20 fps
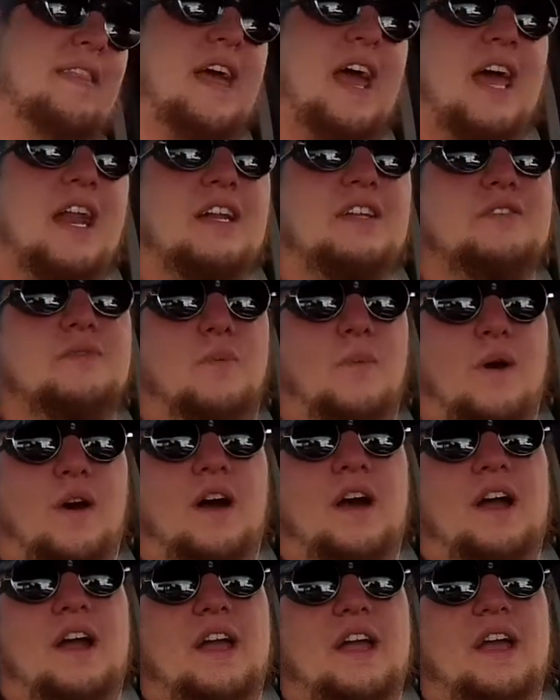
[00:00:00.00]
that is
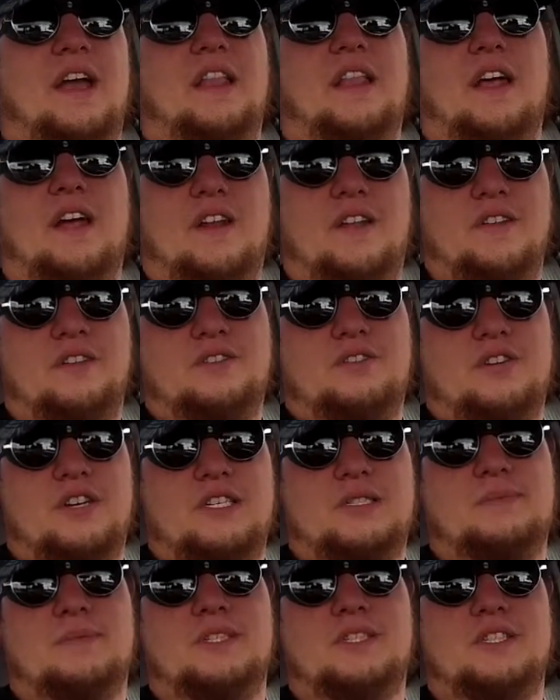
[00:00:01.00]
why a lot of those
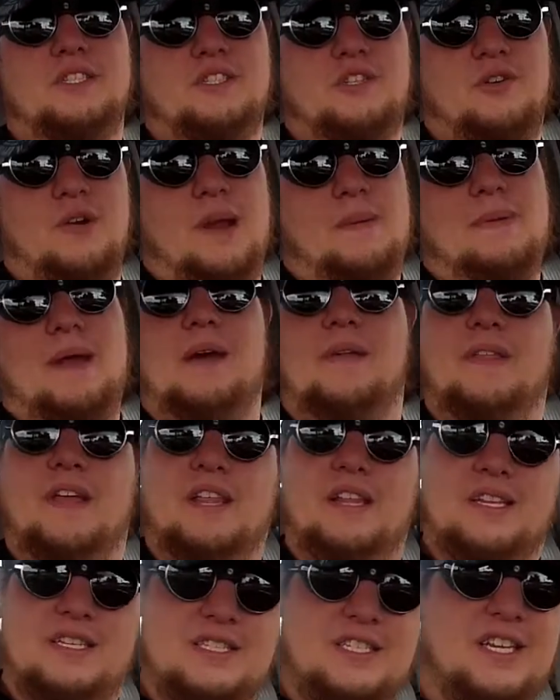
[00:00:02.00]
transmissions crap out. Now,
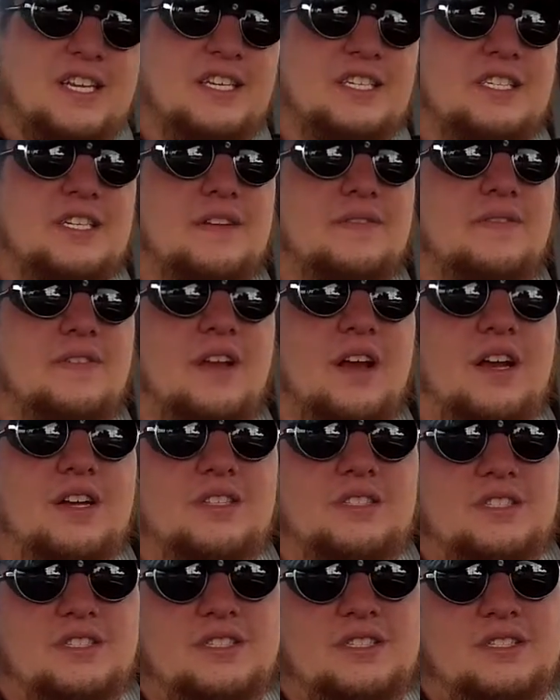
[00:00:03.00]
the stick-shift
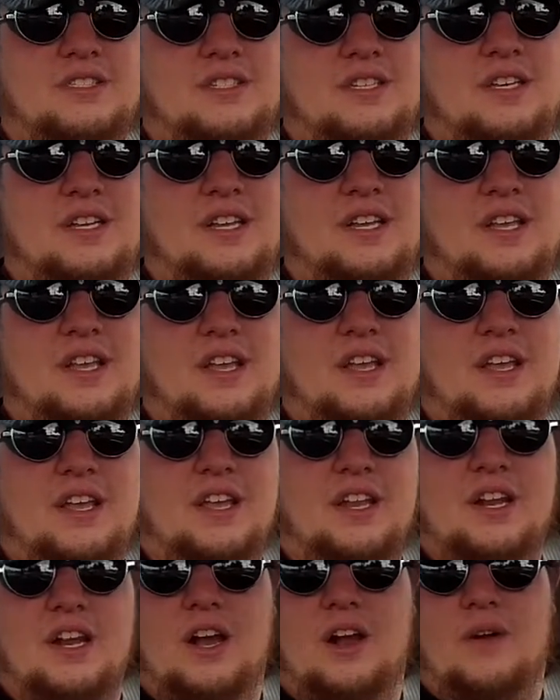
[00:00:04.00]
Dodges,
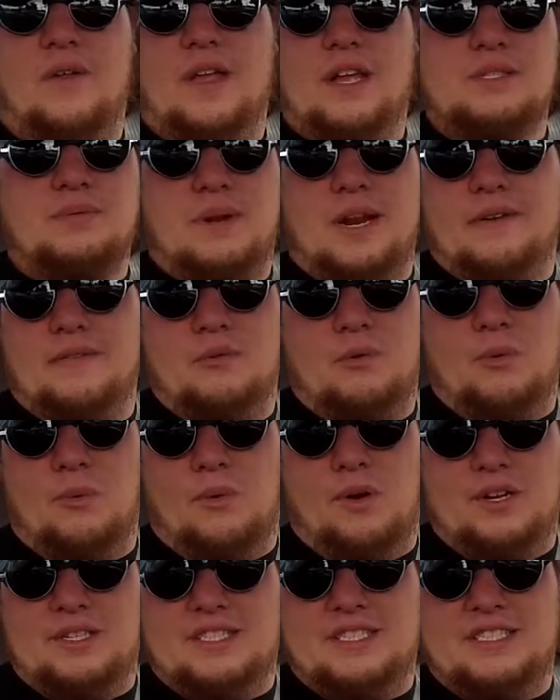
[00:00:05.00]
you know, that's what everyone
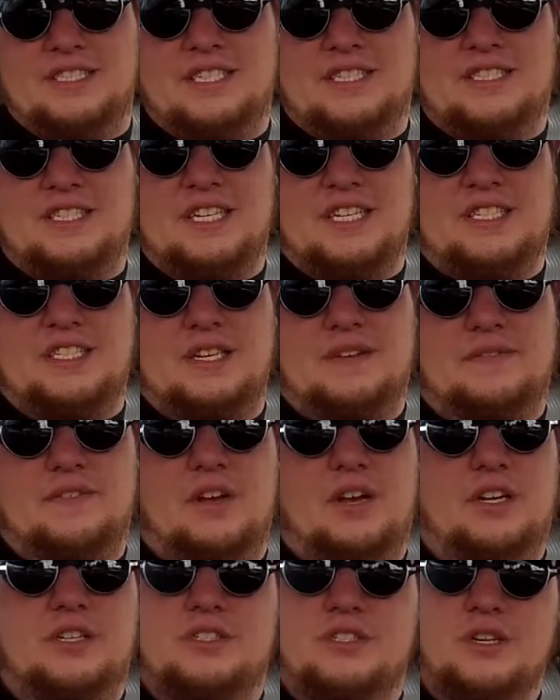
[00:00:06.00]
wants, is the stick-shift
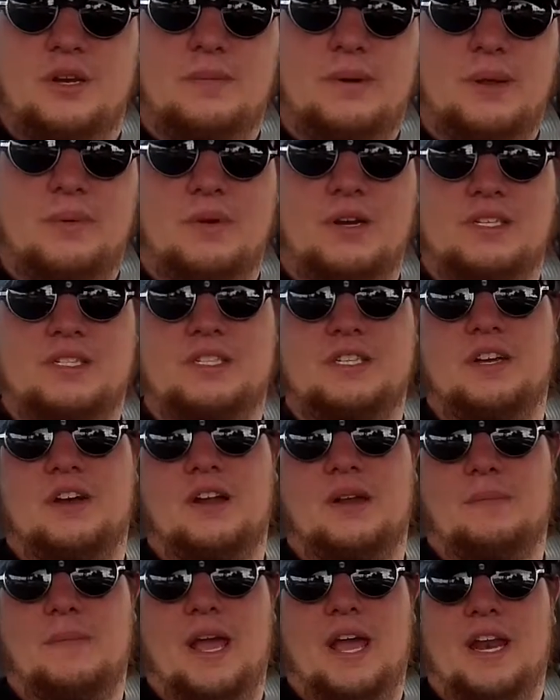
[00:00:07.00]
Dodge. Nobody wants the
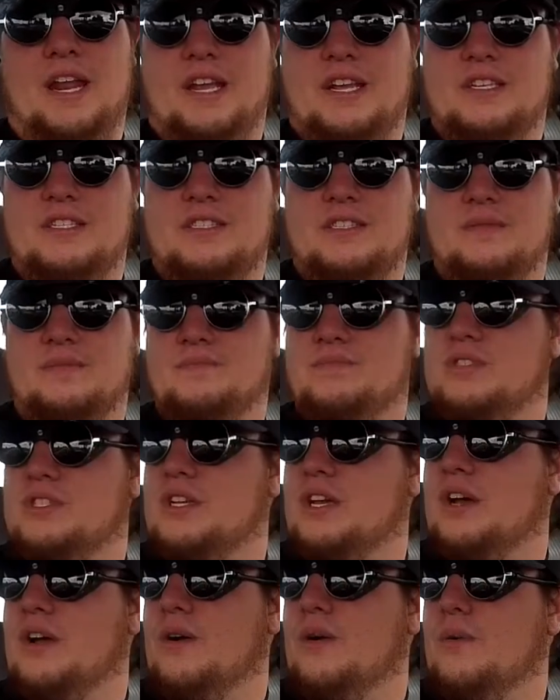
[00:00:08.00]
automatics.
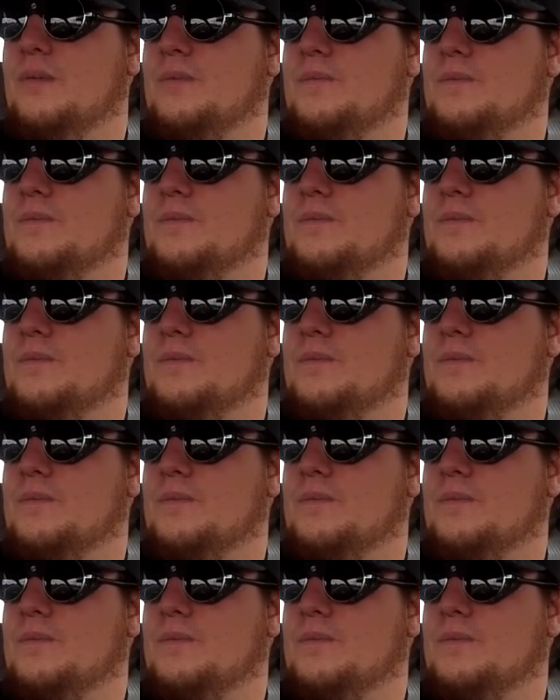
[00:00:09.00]
So,